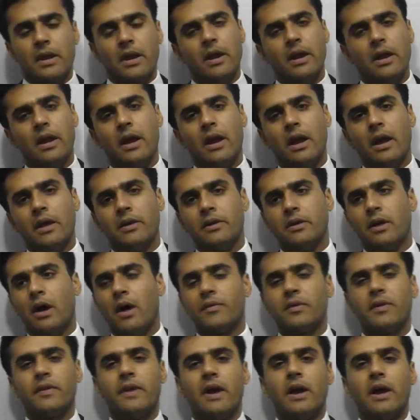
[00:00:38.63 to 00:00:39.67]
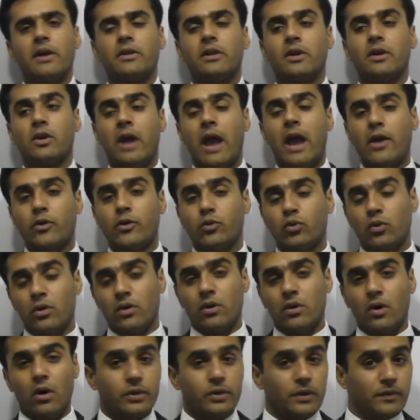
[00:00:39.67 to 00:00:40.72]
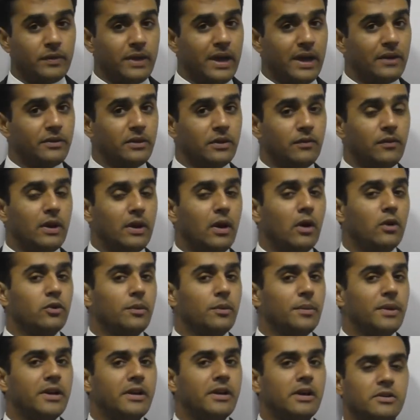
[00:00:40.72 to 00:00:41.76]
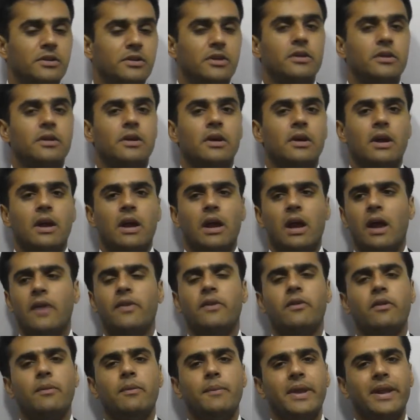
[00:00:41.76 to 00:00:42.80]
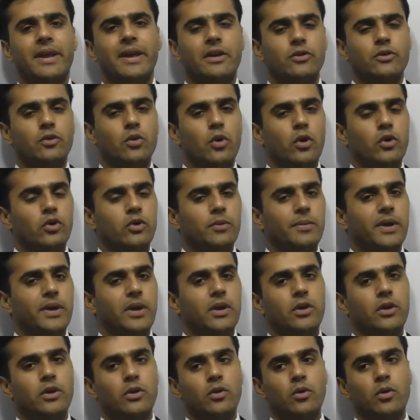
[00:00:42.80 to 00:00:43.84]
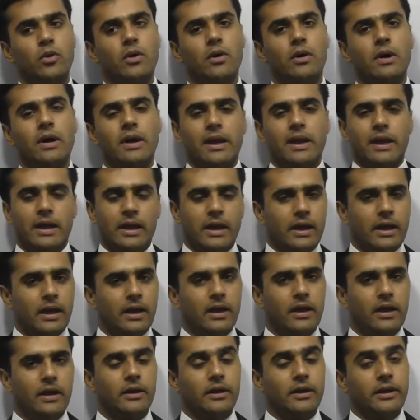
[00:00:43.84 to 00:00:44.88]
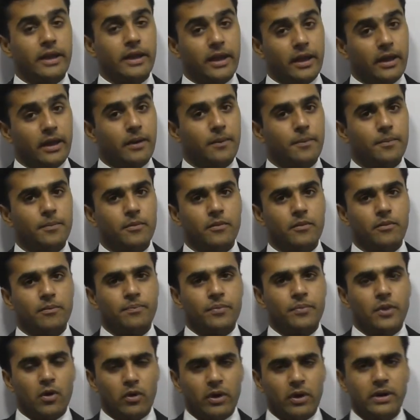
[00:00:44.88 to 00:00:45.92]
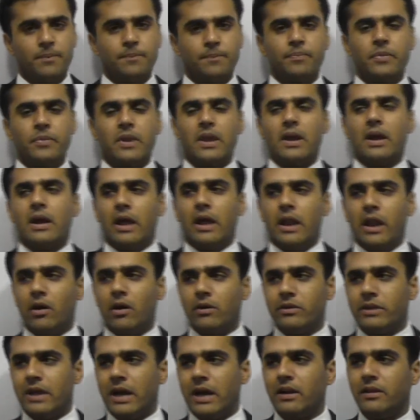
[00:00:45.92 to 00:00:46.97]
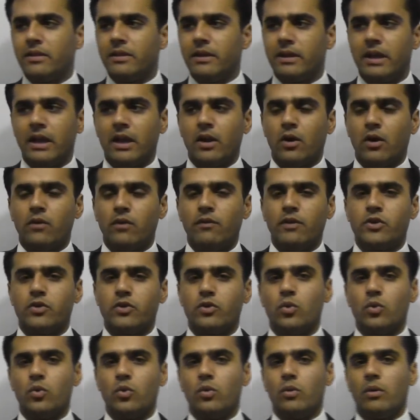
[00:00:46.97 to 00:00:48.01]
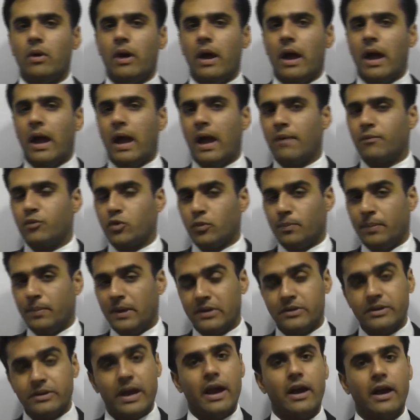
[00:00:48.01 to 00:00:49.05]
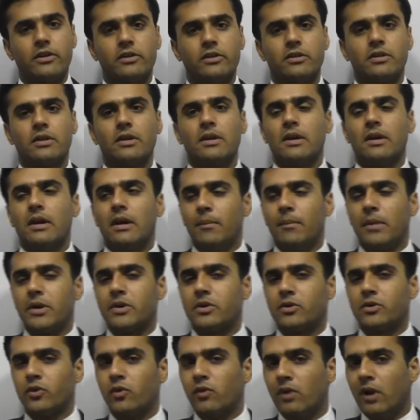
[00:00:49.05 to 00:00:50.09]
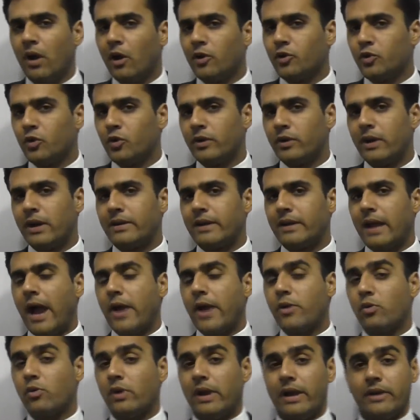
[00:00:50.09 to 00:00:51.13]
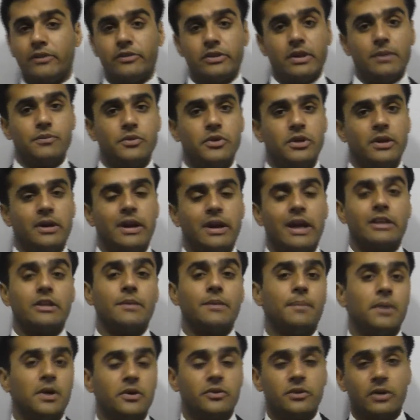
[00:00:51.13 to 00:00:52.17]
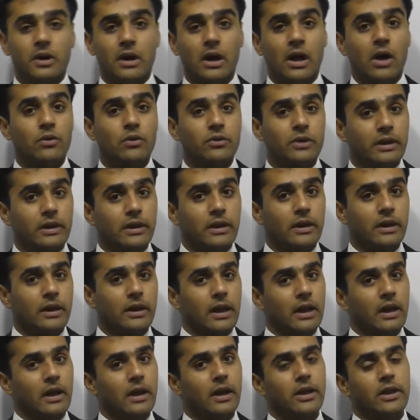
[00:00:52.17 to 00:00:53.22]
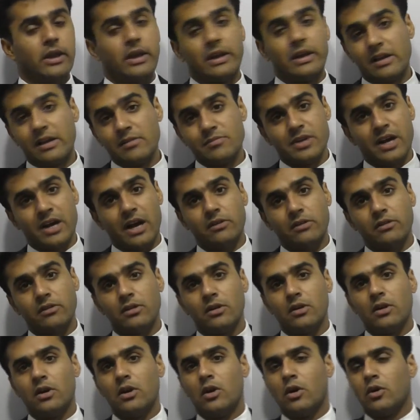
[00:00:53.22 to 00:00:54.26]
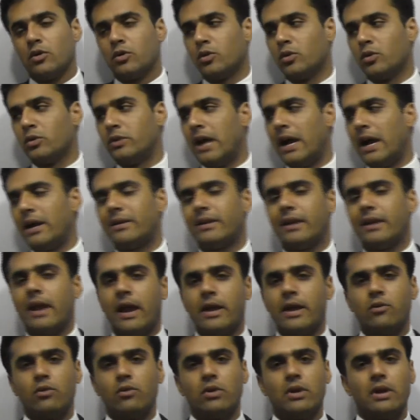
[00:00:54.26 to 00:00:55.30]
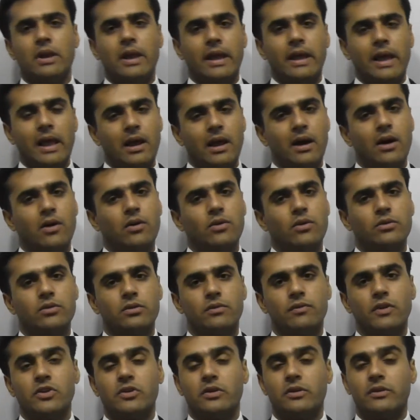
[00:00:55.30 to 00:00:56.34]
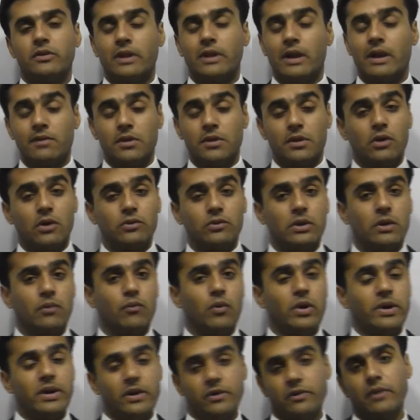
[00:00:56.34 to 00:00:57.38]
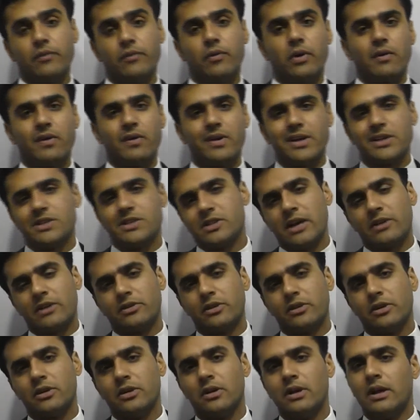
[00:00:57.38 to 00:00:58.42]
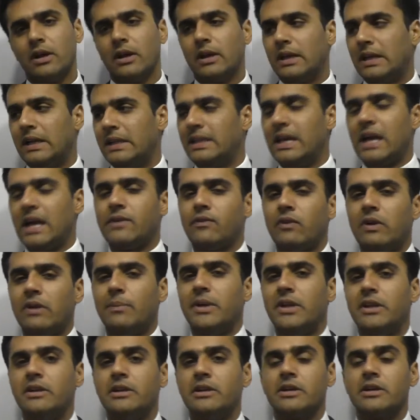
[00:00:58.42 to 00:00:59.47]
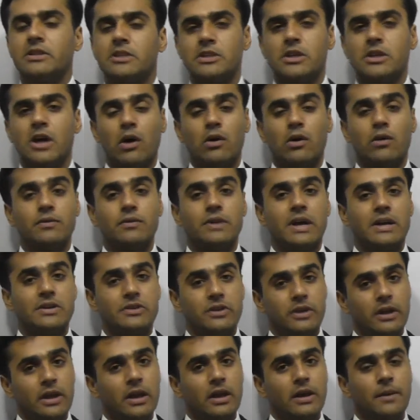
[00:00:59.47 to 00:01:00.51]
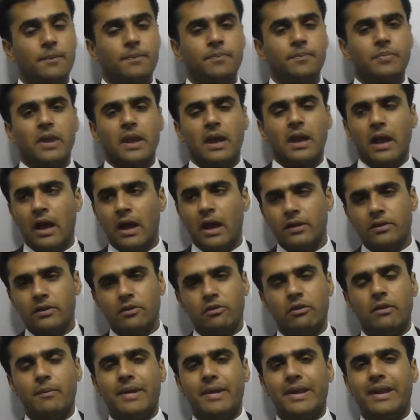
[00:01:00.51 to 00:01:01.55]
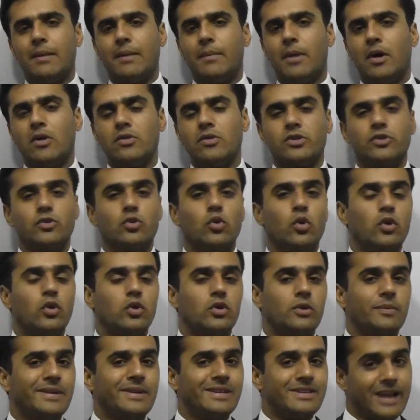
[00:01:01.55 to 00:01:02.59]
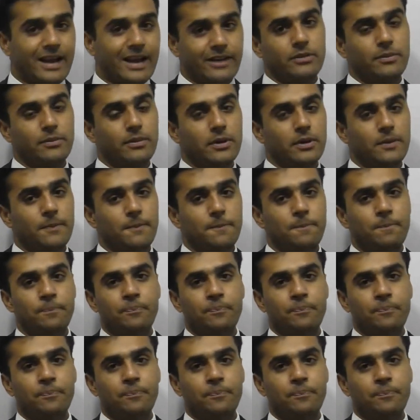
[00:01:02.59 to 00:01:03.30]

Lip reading: and after that the actual cost of the asset will also be deducted, and the remaining is going to be your gain. All right, now that is the gain on which you have to pay tax, but you will also get annual exemption like the personal allowance in income tax. So that annual allowance, which is 11,100 for our current tax year, that will be deducted out of that gain, and the remaining amount is going to be taxable.